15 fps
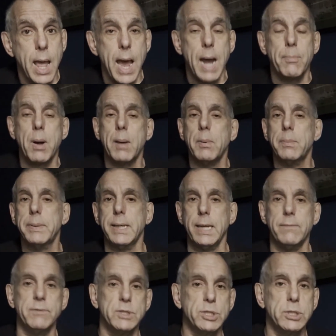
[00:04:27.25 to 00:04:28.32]
and probably
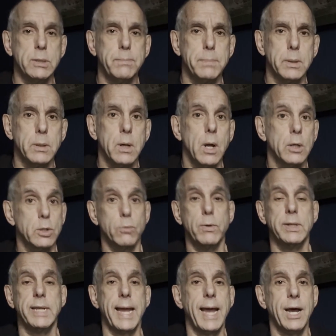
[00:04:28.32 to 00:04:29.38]
even cheaper to
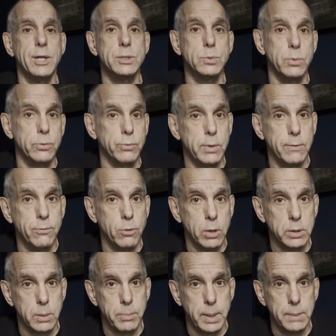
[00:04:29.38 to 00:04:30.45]
rent a house with 3 or 4
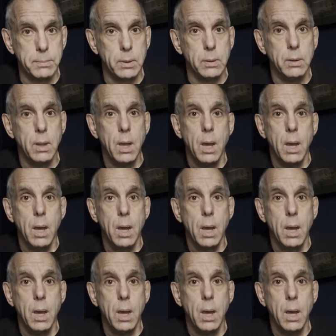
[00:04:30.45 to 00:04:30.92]
other people.